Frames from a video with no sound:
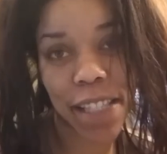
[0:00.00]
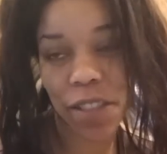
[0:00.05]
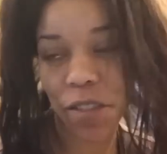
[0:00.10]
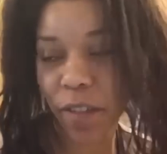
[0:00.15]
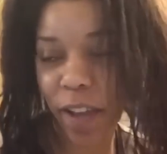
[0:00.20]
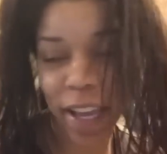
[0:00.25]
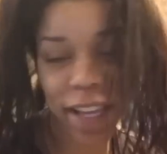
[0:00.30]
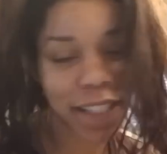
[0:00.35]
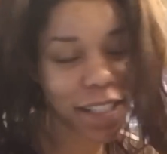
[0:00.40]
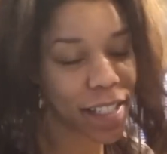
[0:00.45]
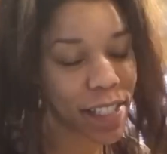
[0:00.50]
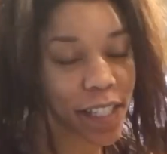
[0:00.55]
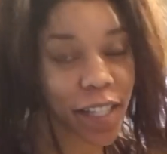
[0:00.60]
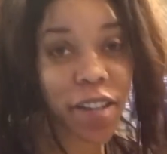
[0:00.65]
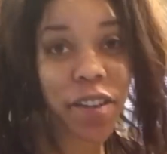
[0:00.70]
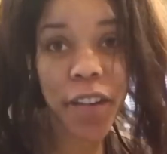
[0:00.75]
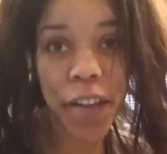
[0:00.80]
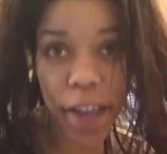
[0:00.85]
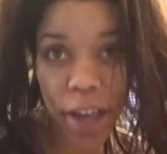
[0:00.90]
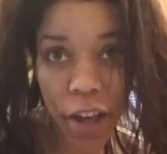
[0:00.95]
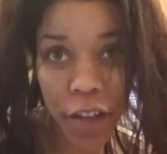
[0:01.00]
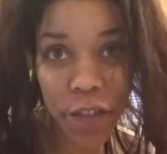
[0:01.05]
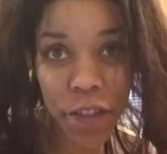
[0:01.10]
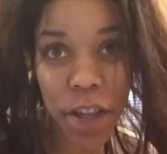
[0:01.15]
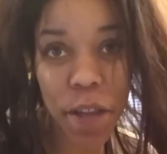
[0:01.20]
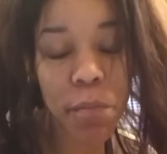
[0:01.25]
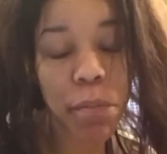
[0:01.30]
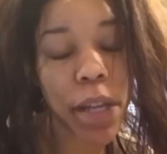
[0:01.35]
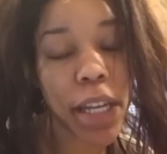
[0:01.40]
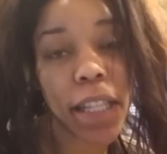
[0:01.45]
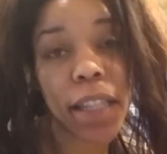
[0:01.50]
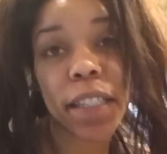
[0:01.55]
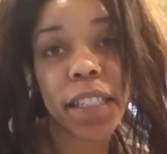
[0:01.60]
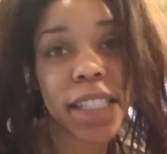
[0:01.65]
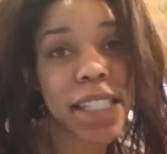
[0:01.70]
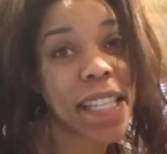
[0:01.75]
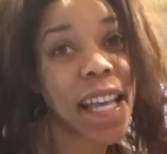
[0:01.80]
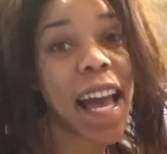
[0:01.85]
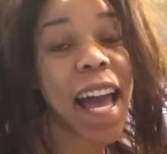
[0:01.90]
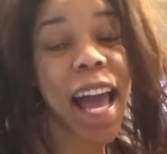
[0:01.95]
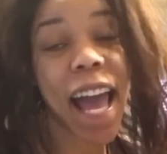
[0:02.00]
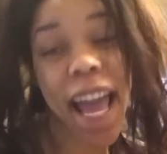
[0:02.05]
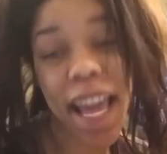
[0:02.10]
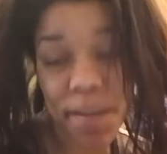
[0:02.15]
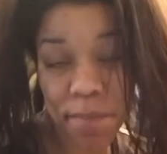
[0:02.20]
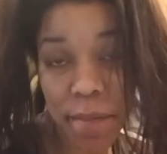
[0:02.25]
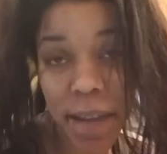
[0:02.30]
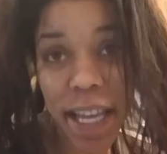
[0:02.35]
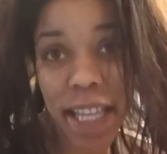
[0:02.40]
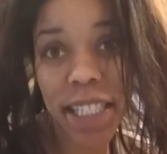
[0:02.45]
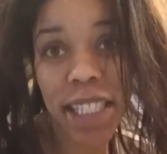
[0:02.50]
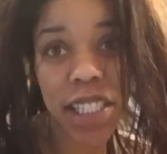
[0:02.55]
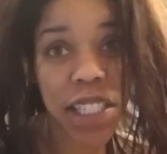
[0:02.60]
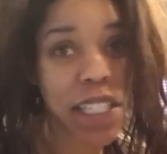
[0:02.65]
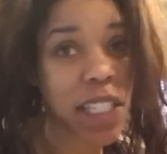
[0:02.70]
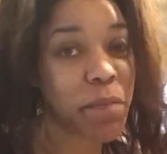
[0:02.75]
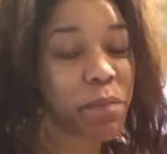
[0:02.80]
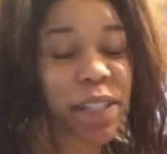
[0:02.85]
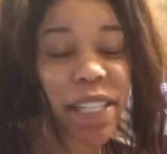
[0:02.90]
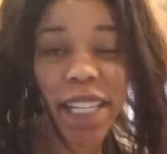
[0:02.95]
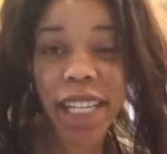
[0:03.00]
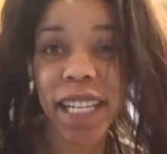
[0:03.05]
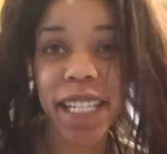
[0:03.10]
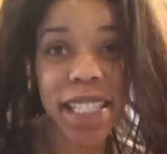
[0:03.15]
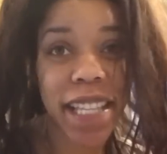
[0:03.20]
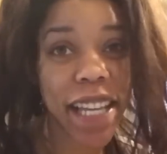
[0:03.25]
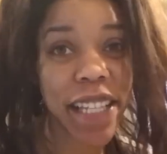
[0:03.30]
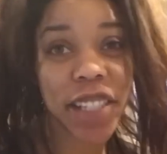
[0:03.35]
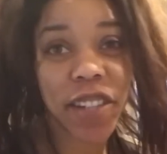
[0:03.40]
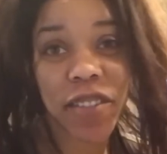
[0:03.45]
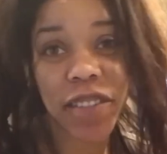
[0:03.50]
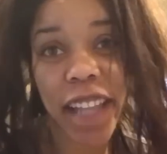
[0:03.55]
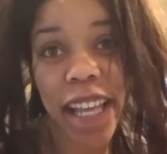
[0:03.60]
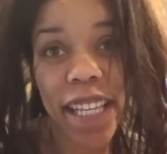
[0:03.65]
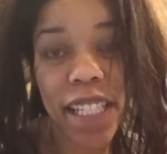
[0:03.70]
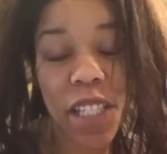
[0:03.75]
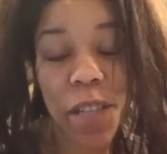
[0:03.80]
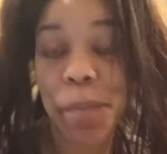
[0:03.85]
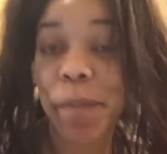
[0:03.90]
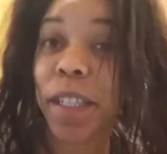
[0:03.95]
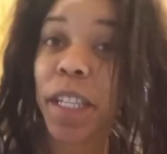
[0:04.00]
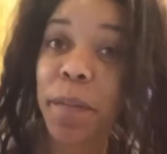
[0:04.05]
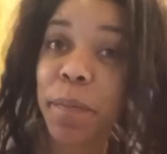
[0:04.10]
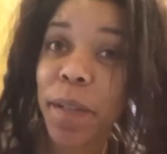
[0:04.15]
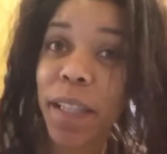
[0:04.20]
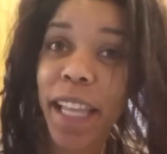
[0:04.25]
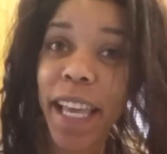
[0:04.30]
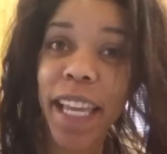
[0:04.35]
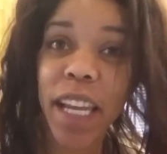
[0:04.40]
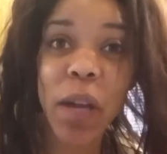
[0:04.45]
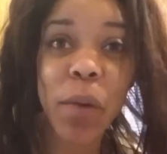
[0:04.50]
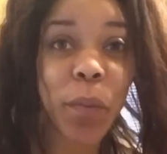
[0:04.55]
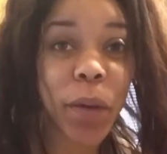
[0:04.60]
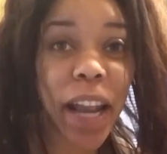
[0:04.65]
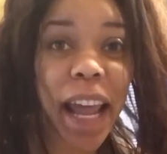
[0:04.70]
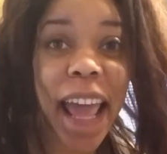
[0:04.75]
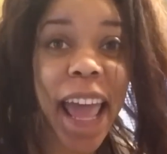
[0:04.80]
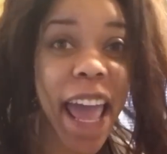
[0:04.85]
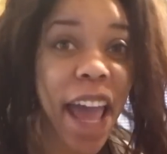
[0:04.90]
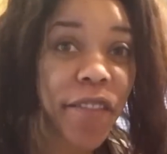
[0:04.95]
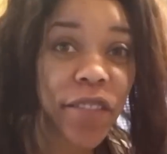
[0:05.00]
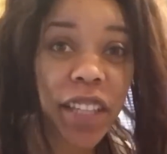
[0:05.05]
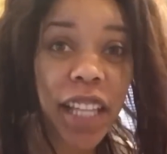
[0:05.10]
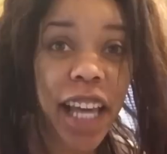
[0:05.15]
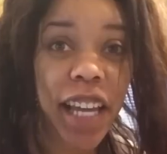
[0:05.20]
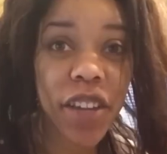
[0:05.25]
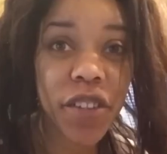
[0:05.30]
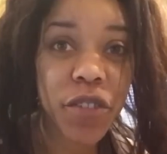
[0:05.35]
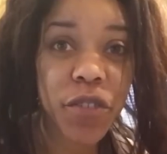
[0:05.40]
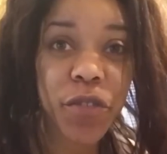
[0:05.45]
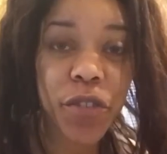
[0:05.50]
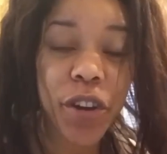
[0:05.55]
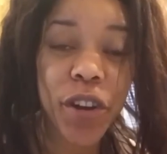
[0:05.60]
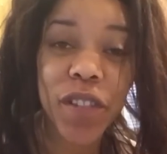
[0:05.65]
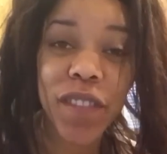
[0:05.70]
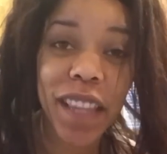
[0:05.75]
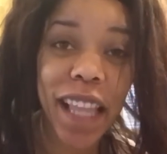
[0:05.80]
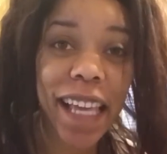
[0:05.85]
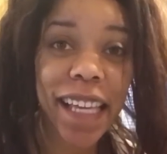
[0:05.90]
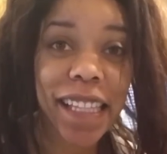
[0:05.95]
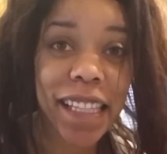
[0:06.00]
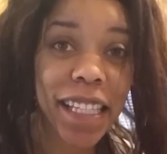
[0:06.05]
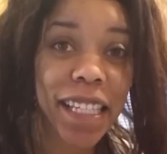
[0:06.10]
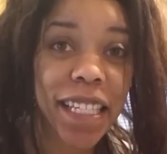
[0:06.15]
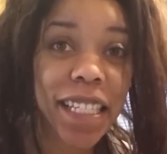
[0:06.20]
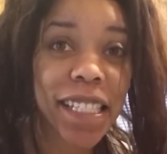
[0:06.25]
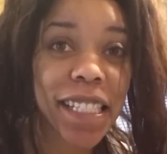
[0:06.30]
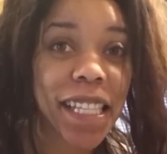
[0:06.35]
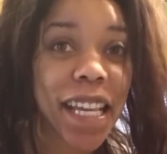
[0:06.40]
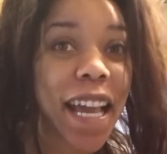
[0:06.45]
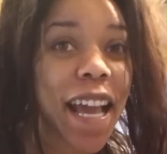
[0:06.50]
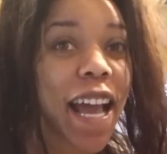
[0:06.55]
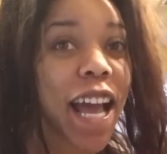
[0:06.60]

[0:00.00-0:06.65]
Okay, still healthy, but it looks a hot mess just because I don't like to manipulate it when I have a lot of new growth like this.